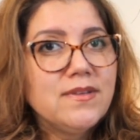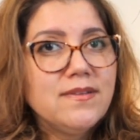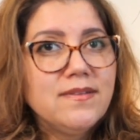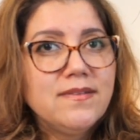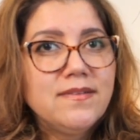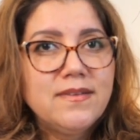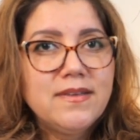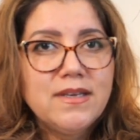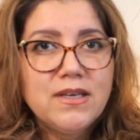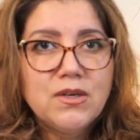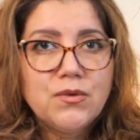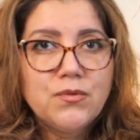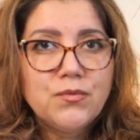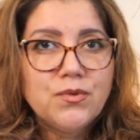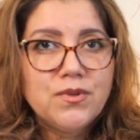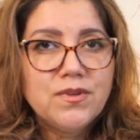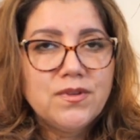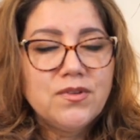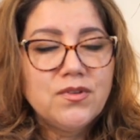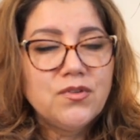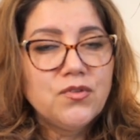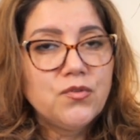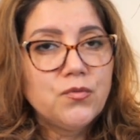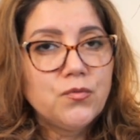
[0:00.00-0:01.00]

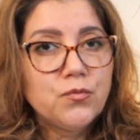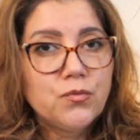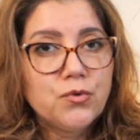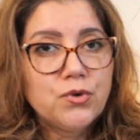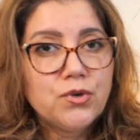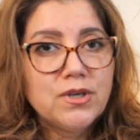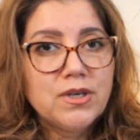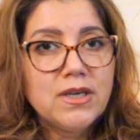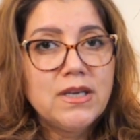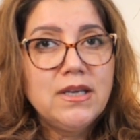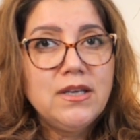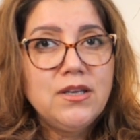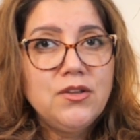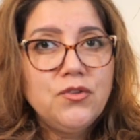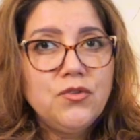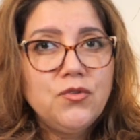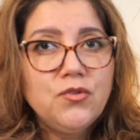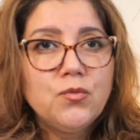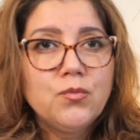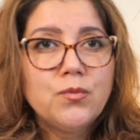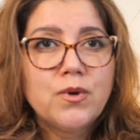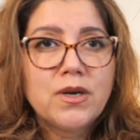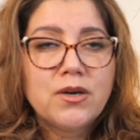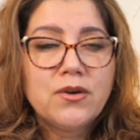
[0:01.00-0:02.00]
sequences work
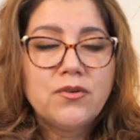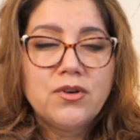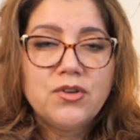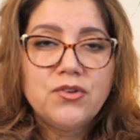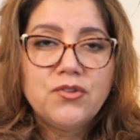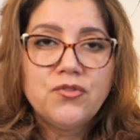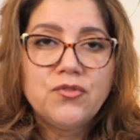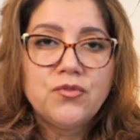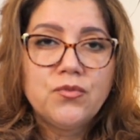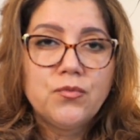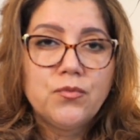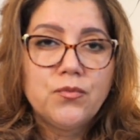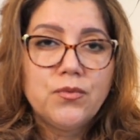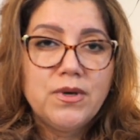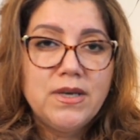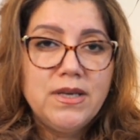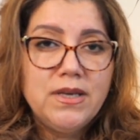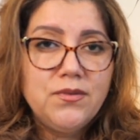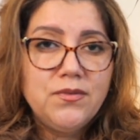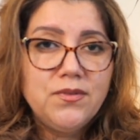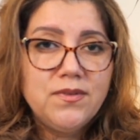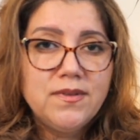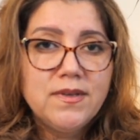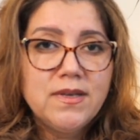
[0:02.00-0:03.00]
into migration
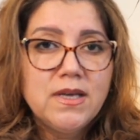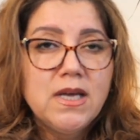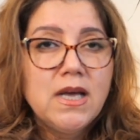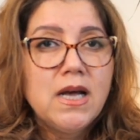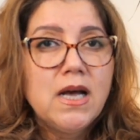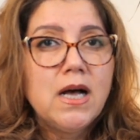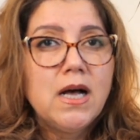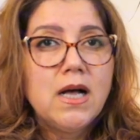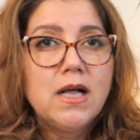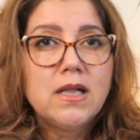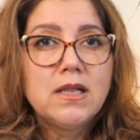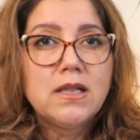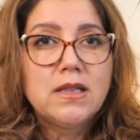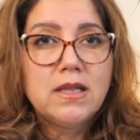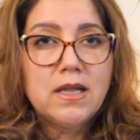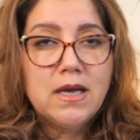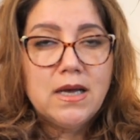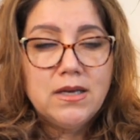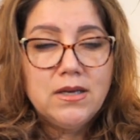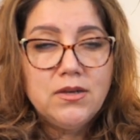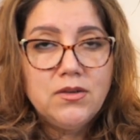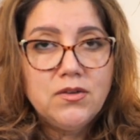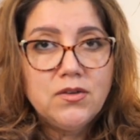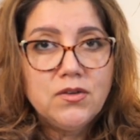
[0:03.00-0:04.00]
waves
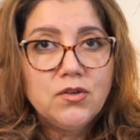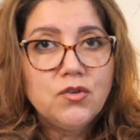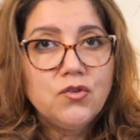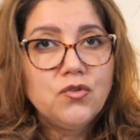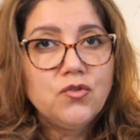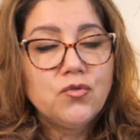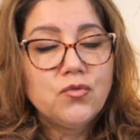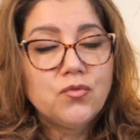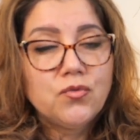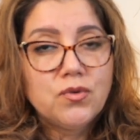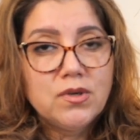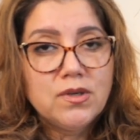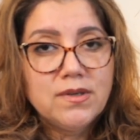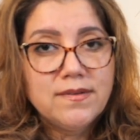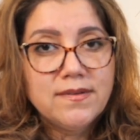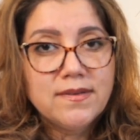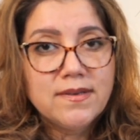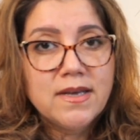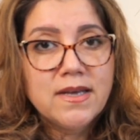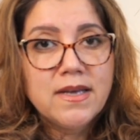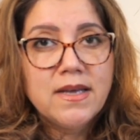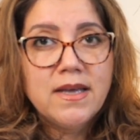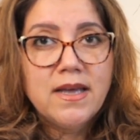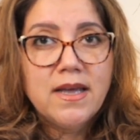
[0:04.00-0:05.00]
aligned to
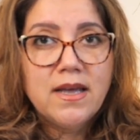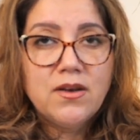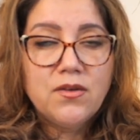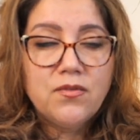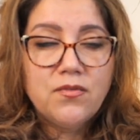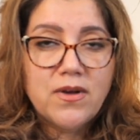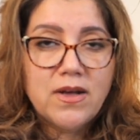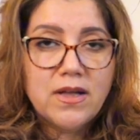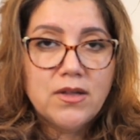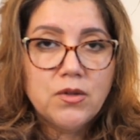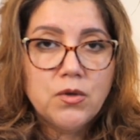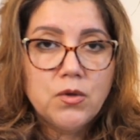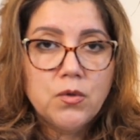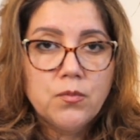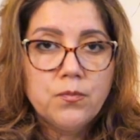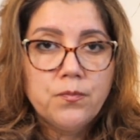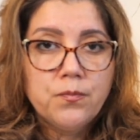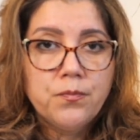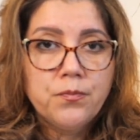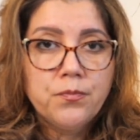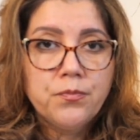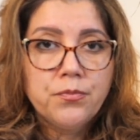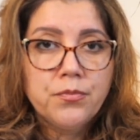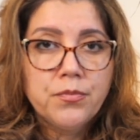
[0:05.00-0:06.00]
risk and value.
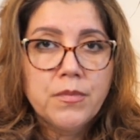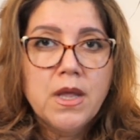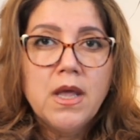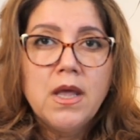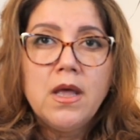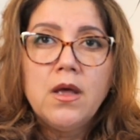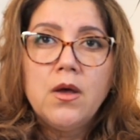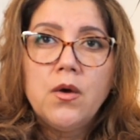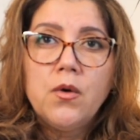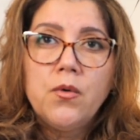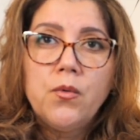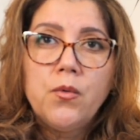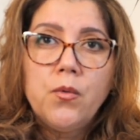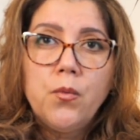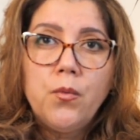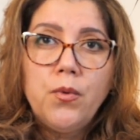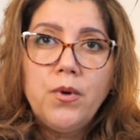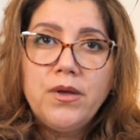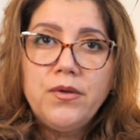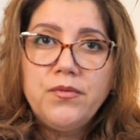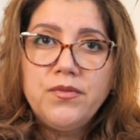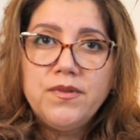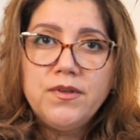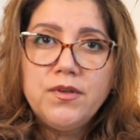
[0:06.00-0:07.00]

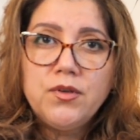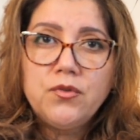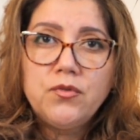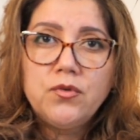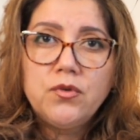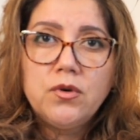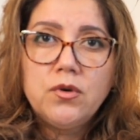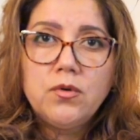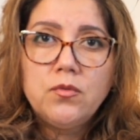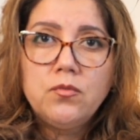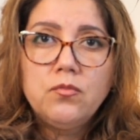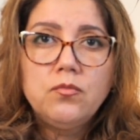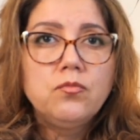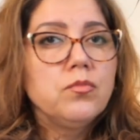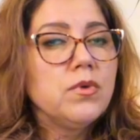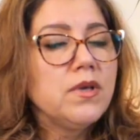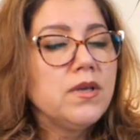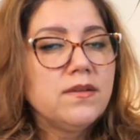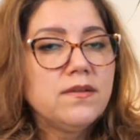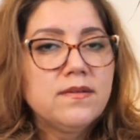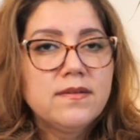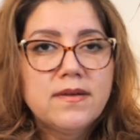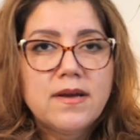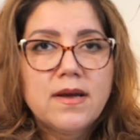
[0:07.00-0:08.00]
Wave 0,
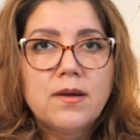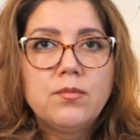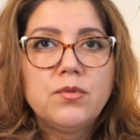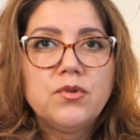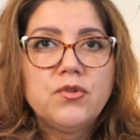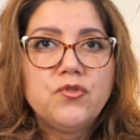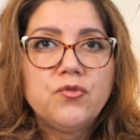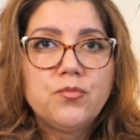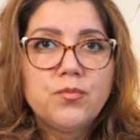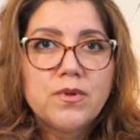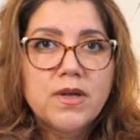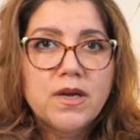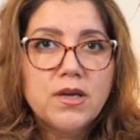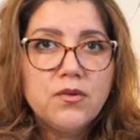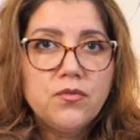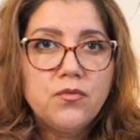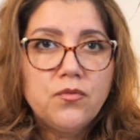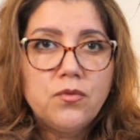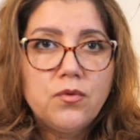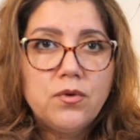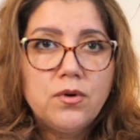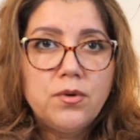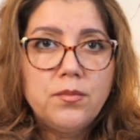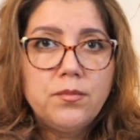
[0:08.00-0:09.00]
establish
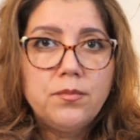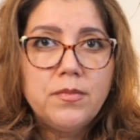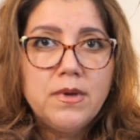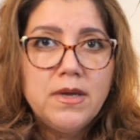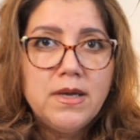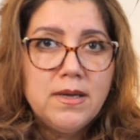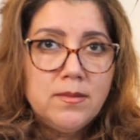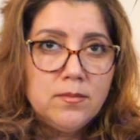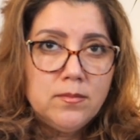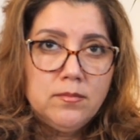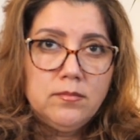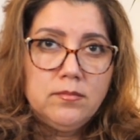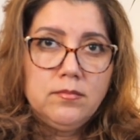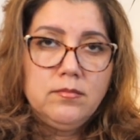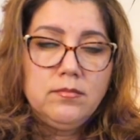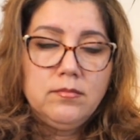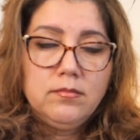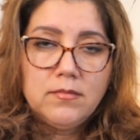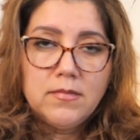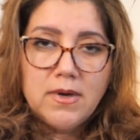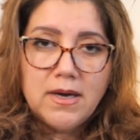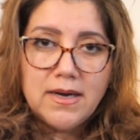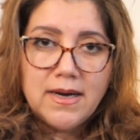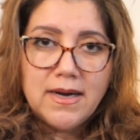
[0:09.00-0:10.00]
platform,
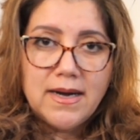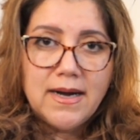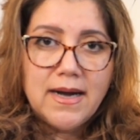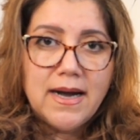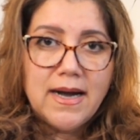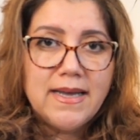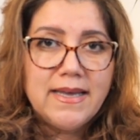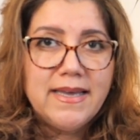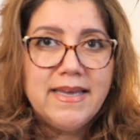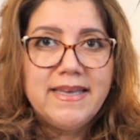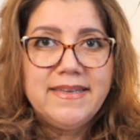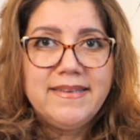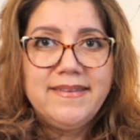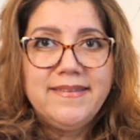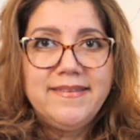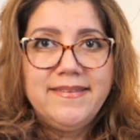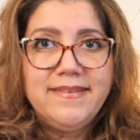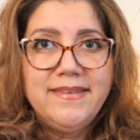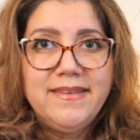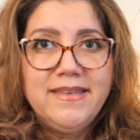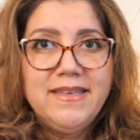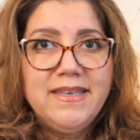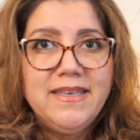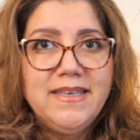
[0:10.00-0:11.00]

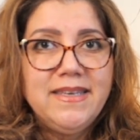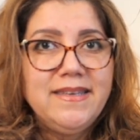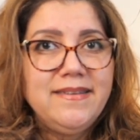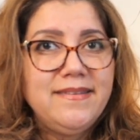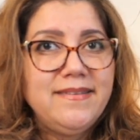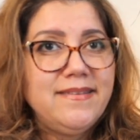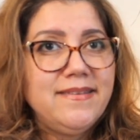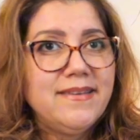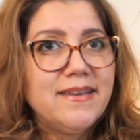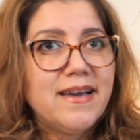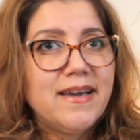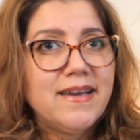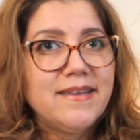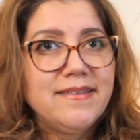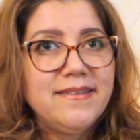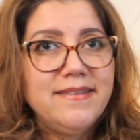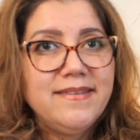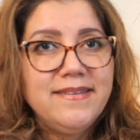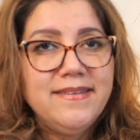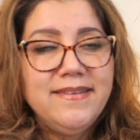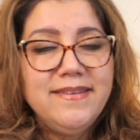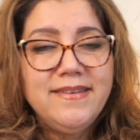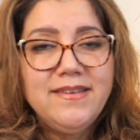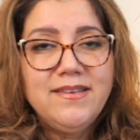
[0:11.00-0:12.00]
IAC,
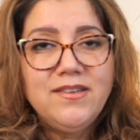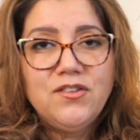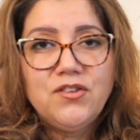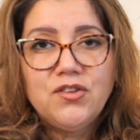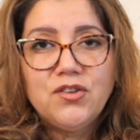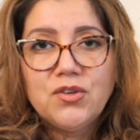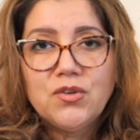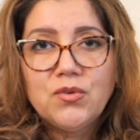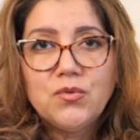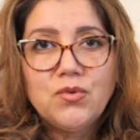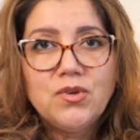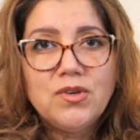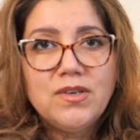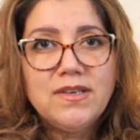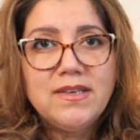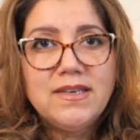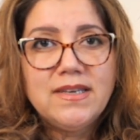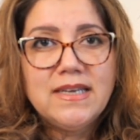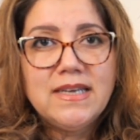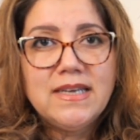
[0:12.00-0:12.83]
CI/CD, security